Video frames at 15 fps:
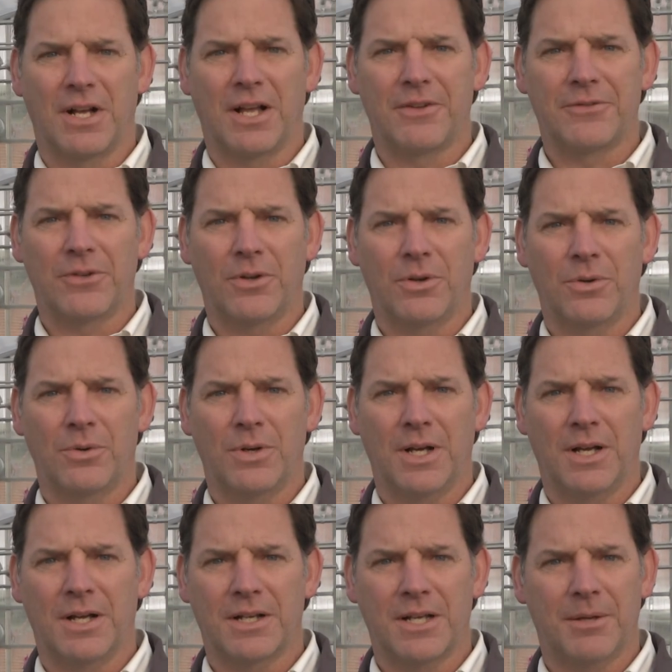
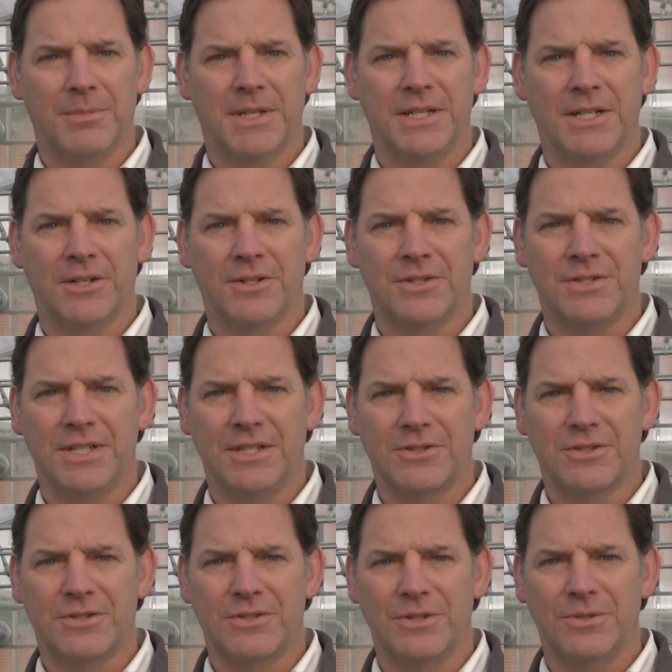also come in here and
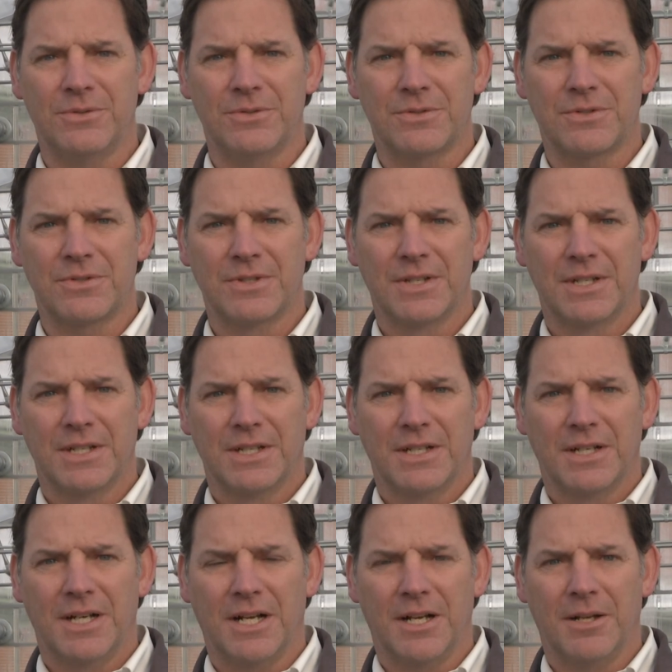teach students
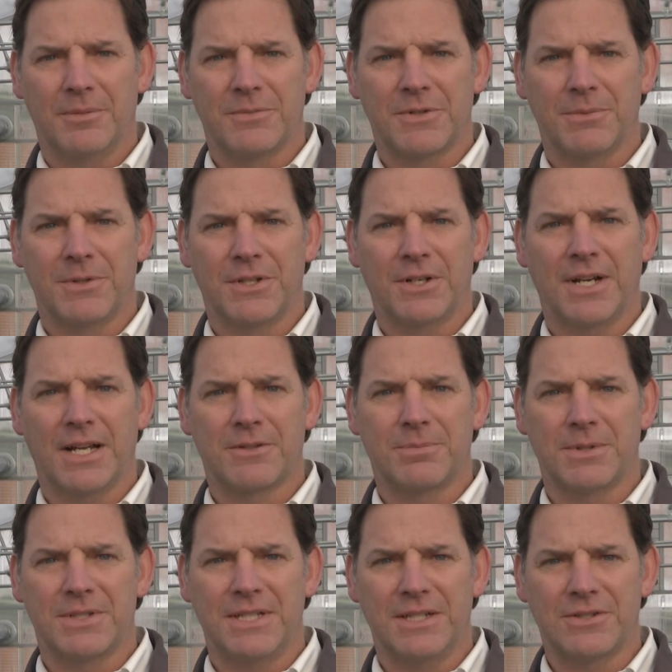some of their
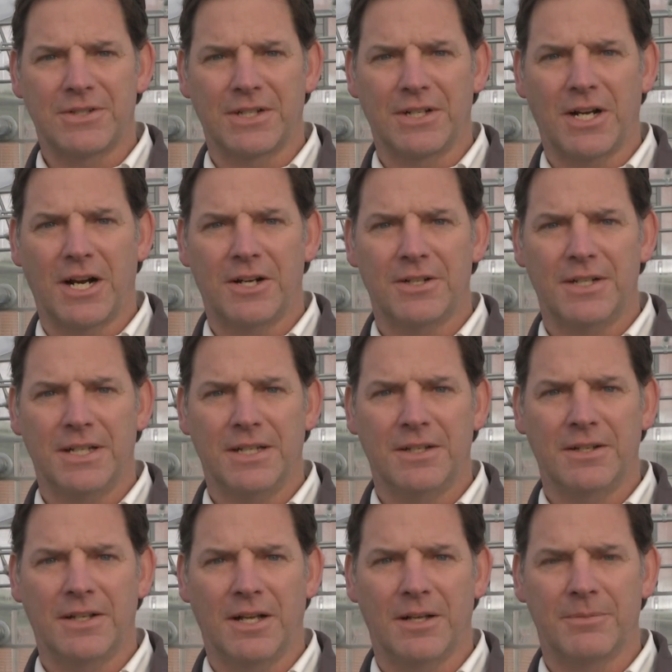expertise in
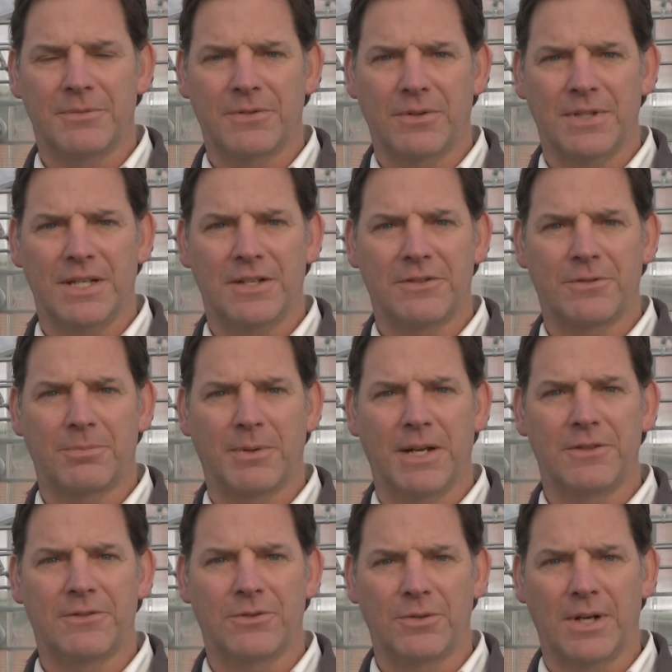gardening, so that it
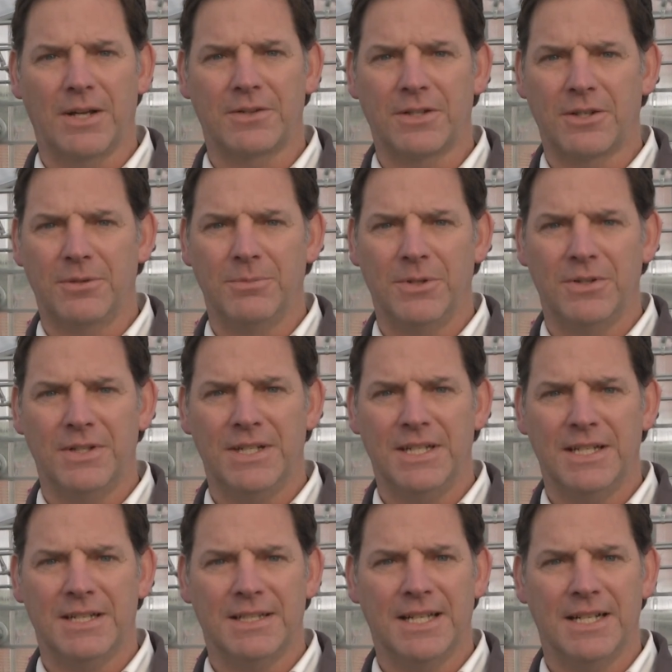spreads throughout the
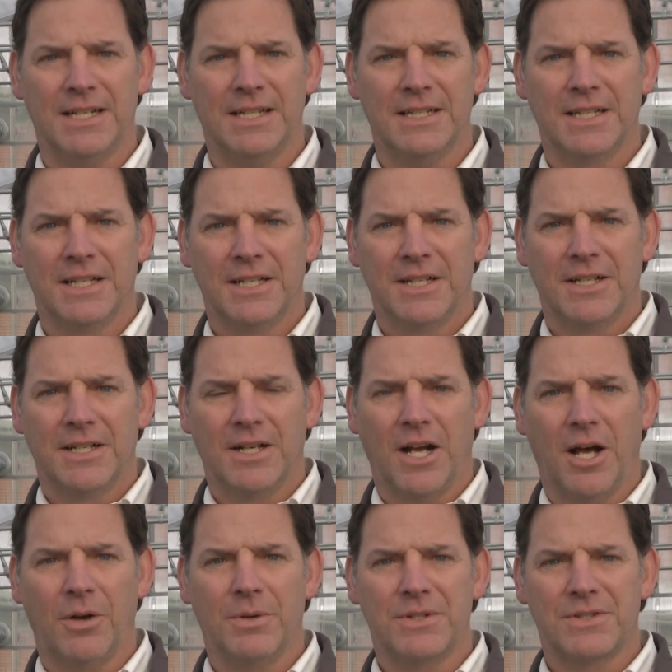community, and that it
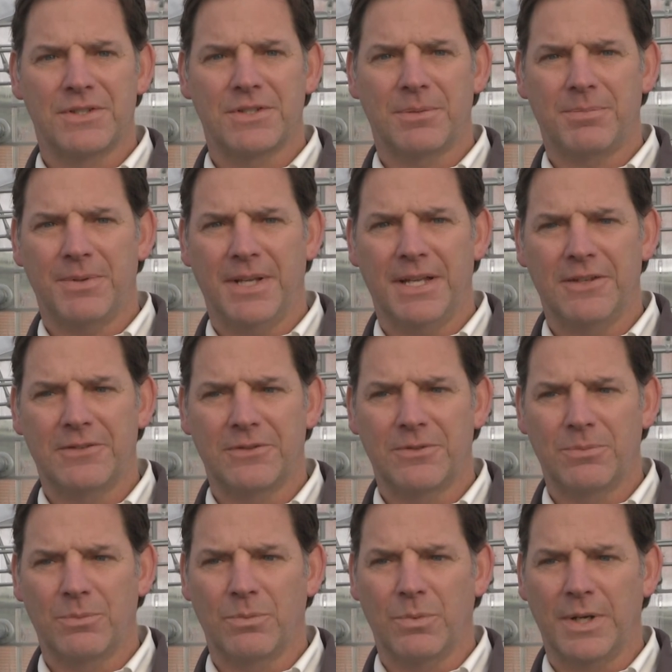always is a place
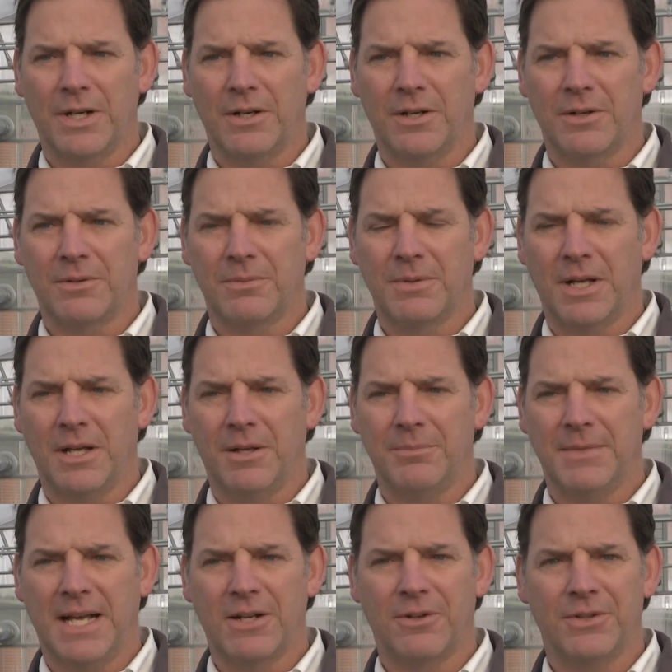where
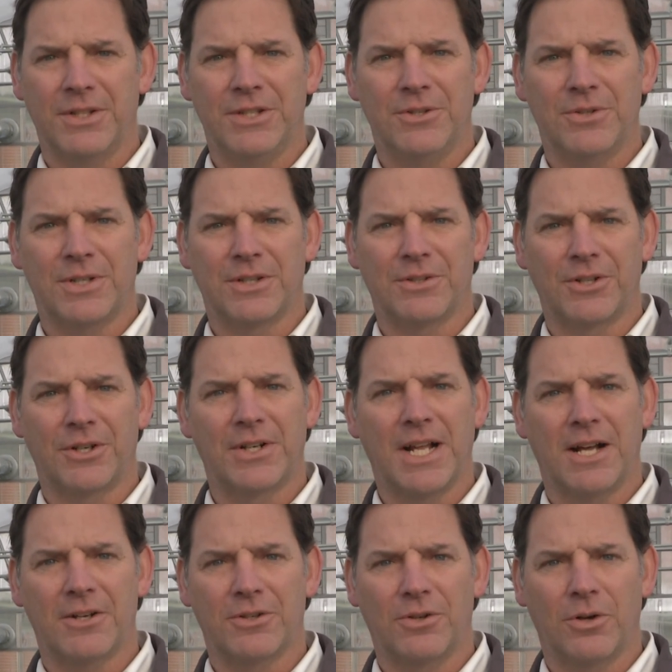not only you can learn
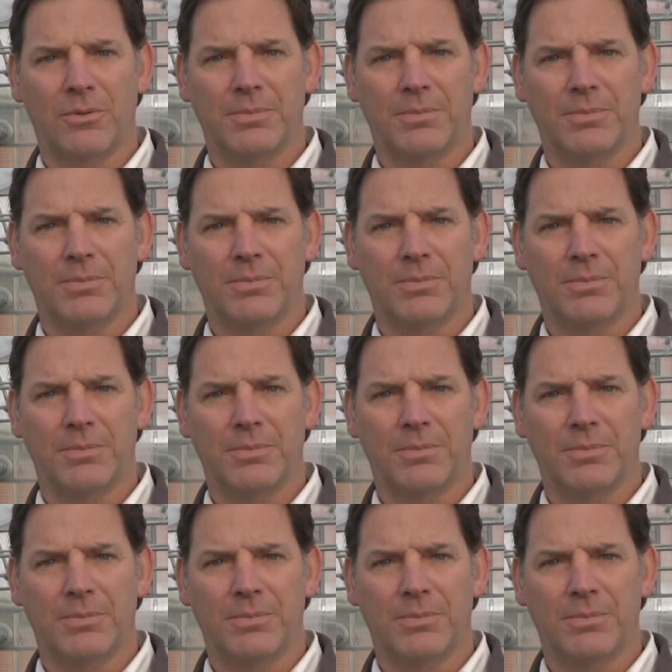how to grow